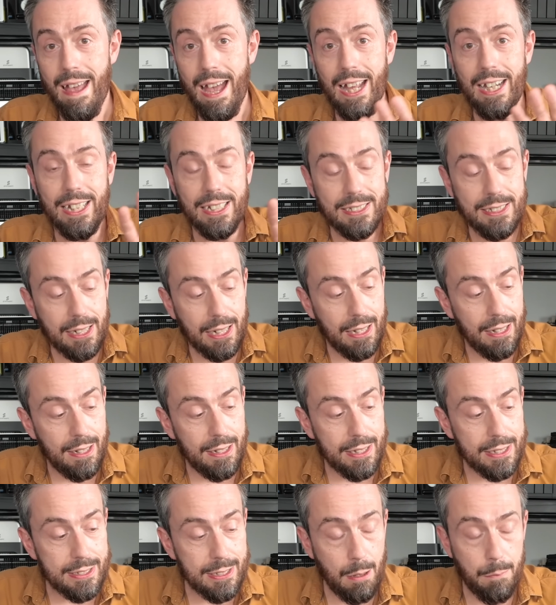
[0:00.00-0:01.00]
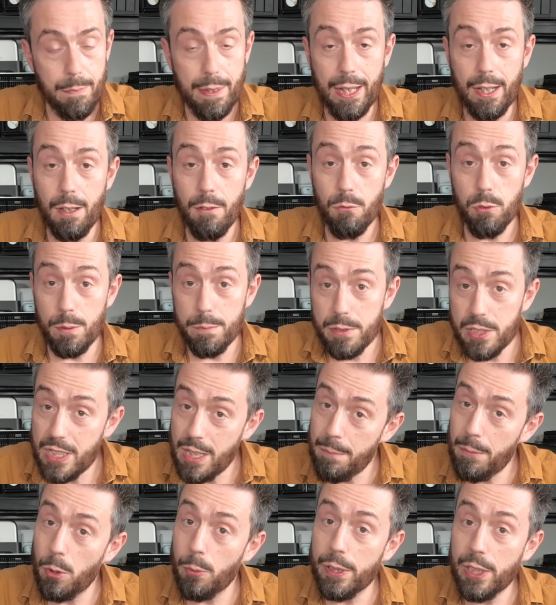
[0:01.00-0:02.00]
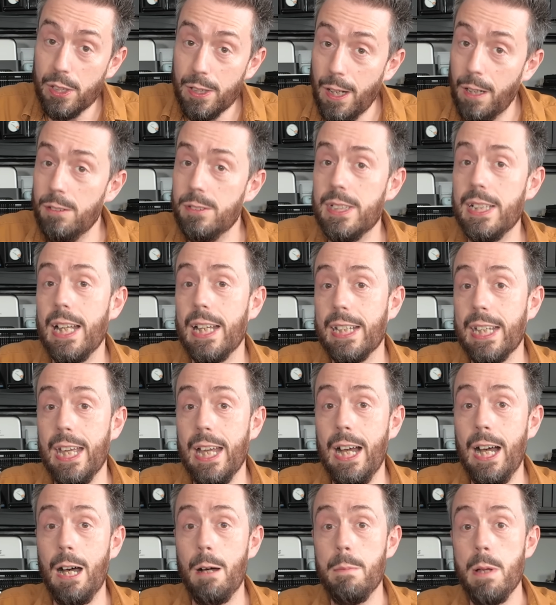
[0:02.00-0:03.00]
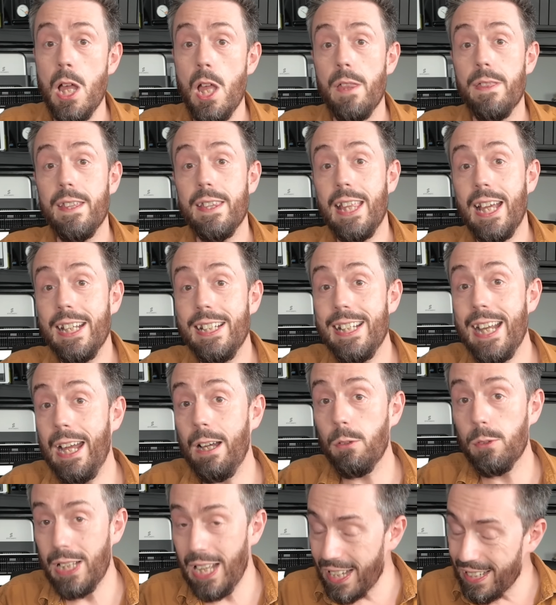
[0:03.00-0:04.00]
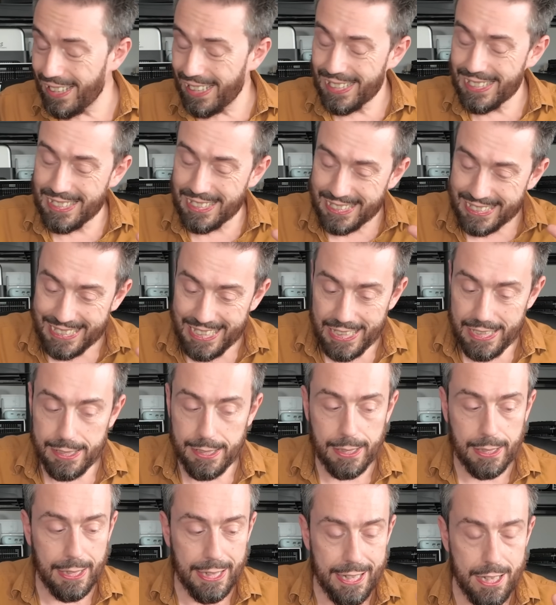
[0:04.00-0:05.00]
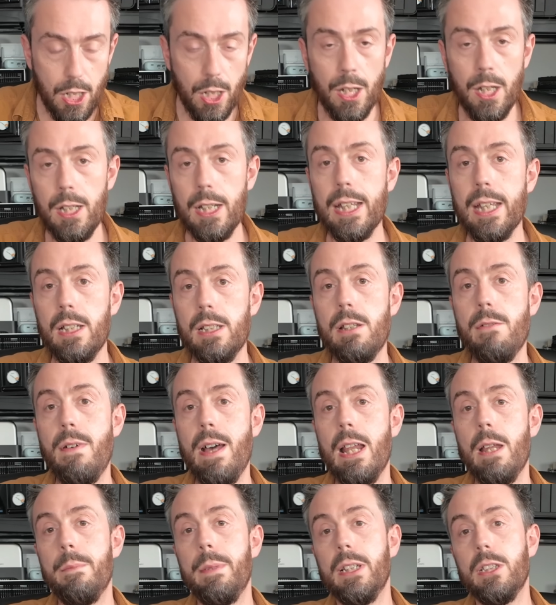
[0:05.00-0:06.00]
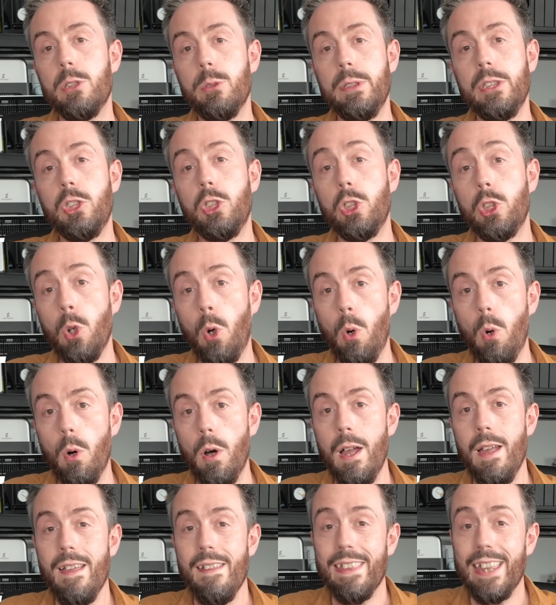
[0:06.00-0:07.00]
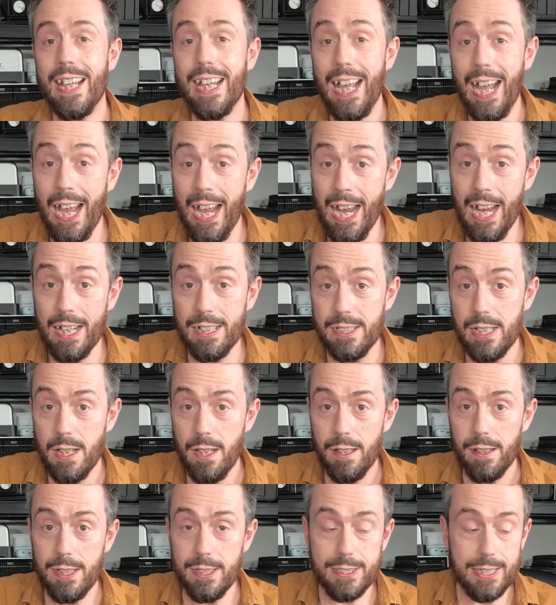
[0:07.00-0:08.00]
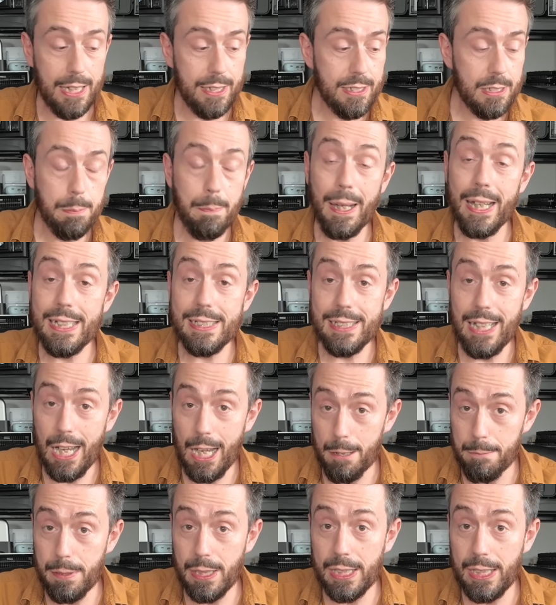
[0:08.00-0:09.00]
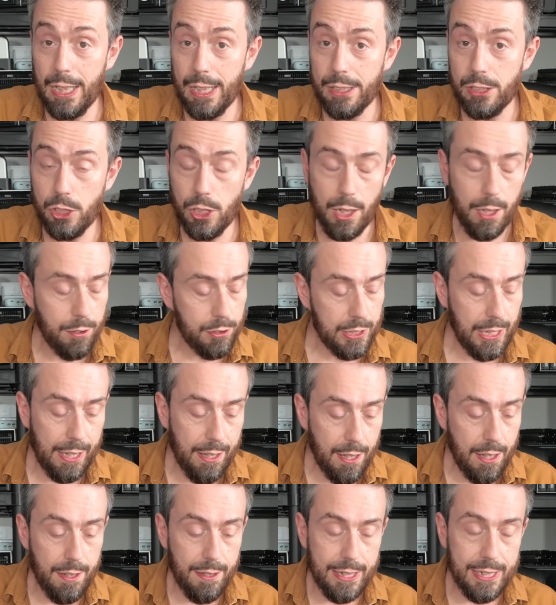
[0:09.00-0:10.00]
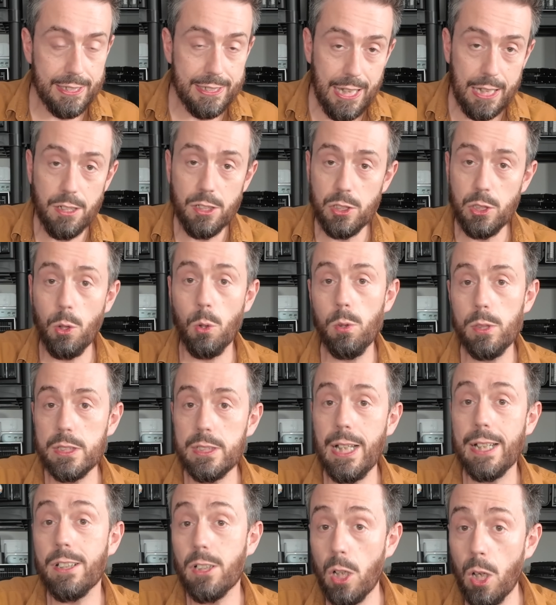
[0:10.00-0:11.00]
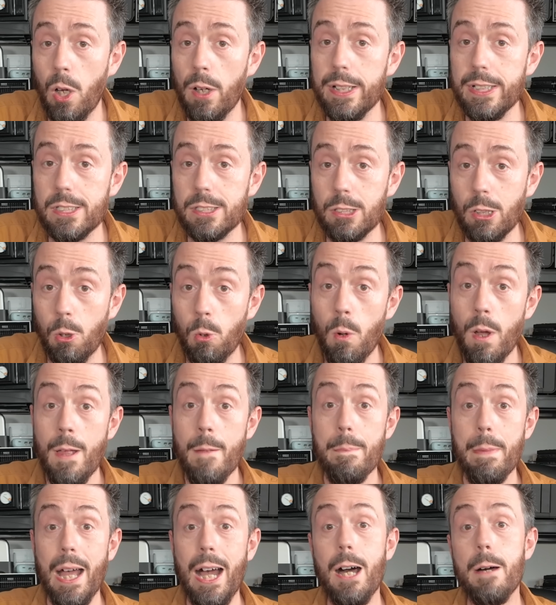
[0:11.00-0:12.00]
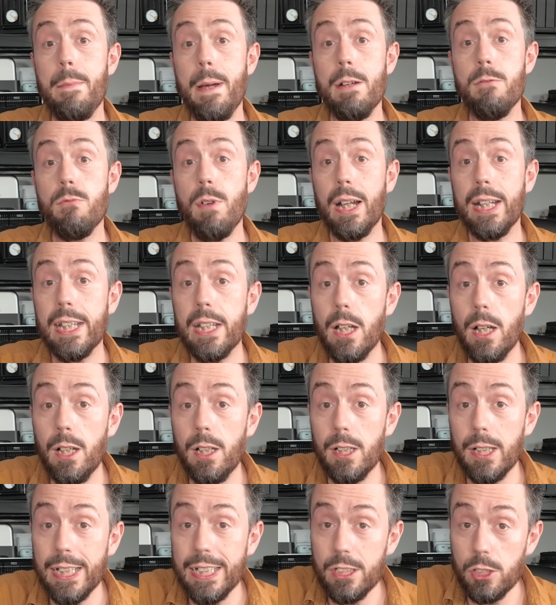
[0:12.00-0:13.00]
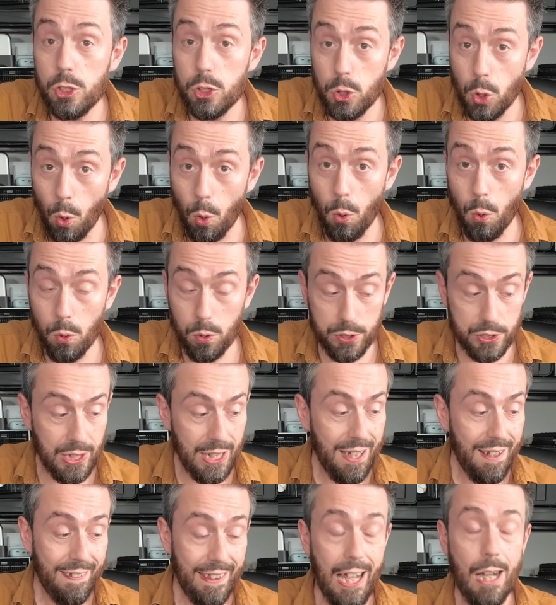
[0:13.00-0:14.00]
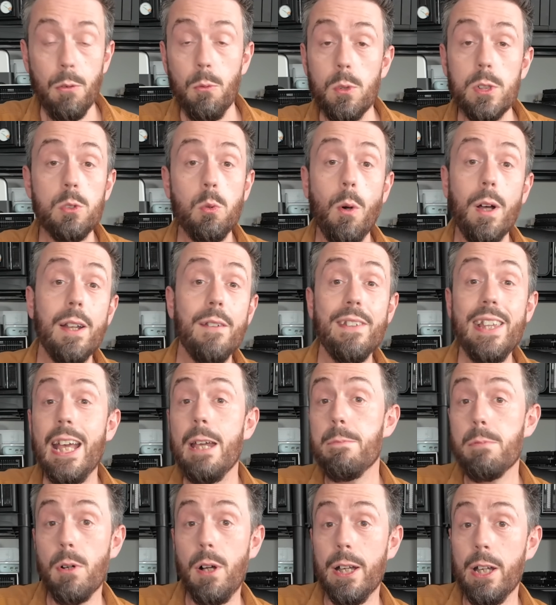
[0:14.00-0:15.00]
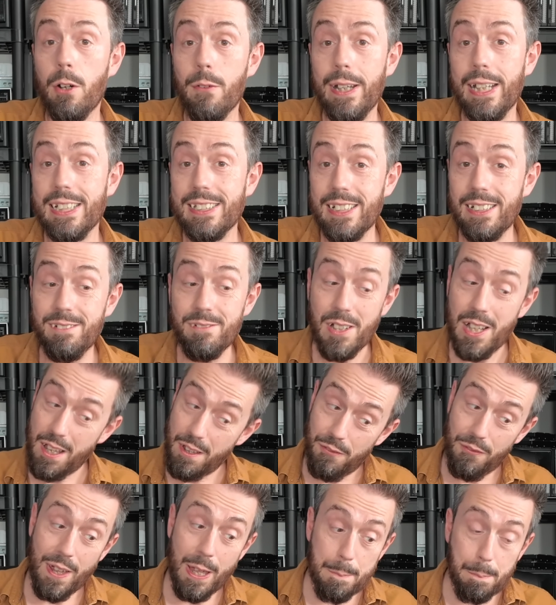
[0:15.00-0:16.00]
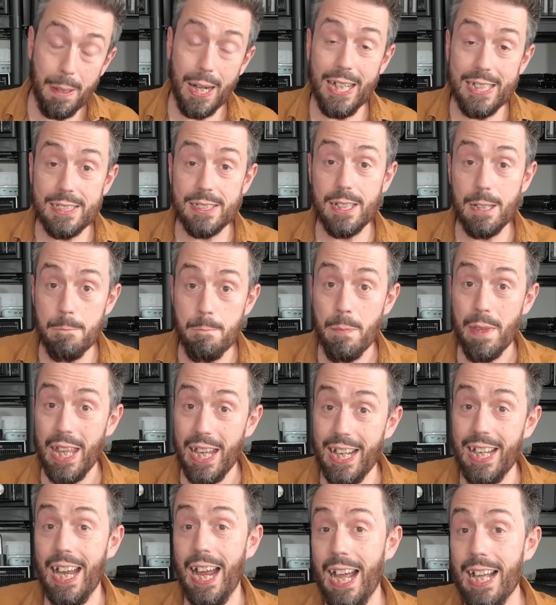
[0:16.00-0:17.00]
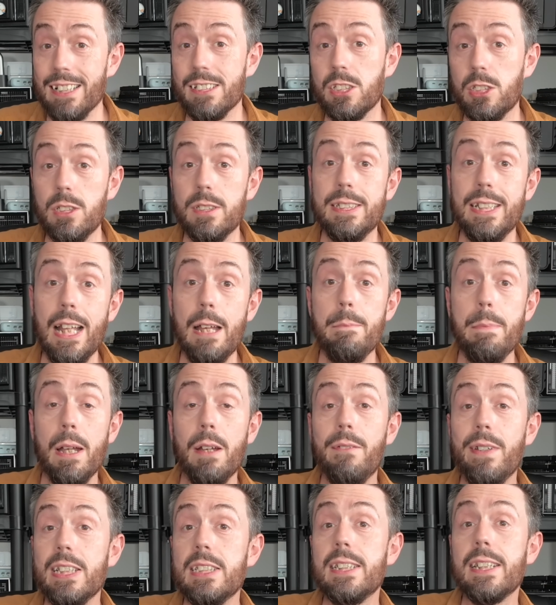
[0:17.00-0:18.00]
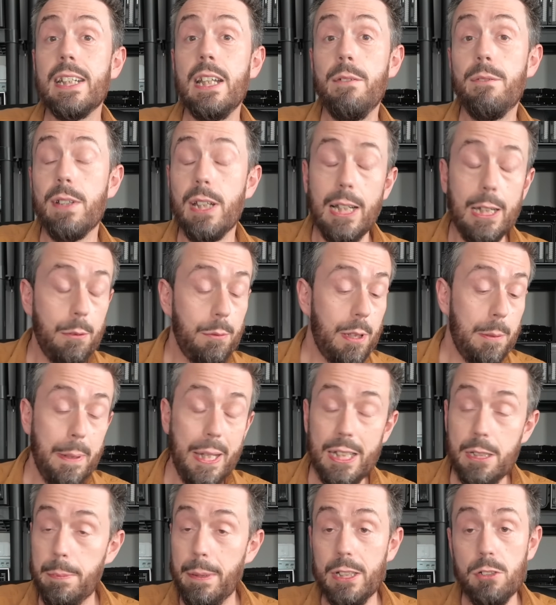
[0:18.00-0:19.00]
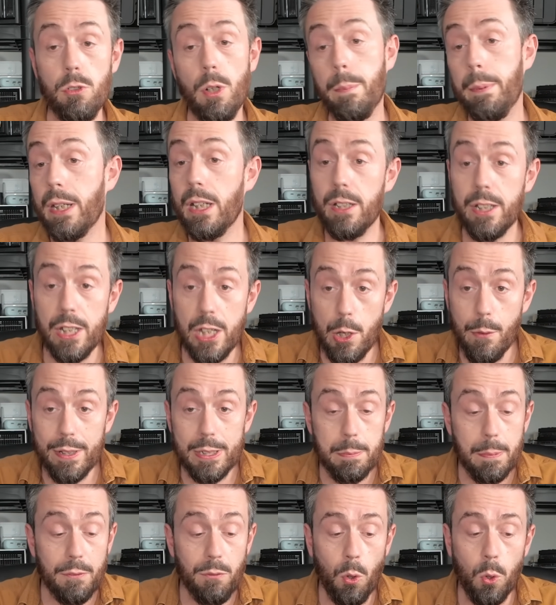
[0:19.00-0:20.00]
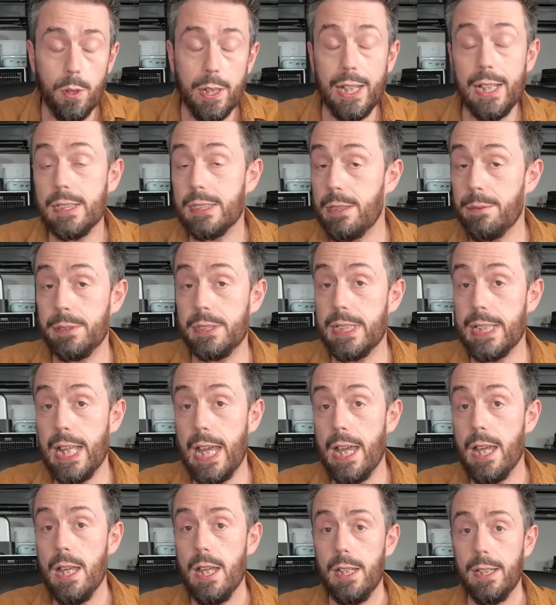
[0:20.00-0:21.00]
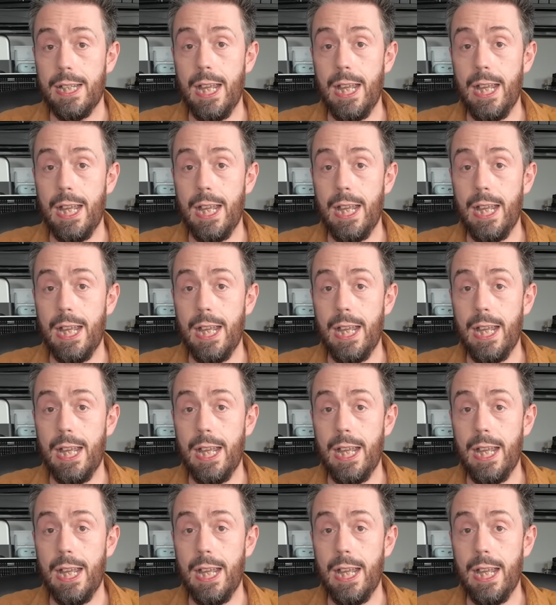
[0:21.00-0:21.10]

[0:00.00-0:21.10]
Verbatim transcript: And it's clearly something from Zima when you go to their GitHub that they nailed down exceedingly early in development to ensure they had the ZSpace application, uh, sorry, uh, the Z tool, the Z client tool up and running early doors. That was one of their priorities. And fair play to them, it has stood to their benefit significantly It would appear to be a dropping in the USB 4 connectivity there.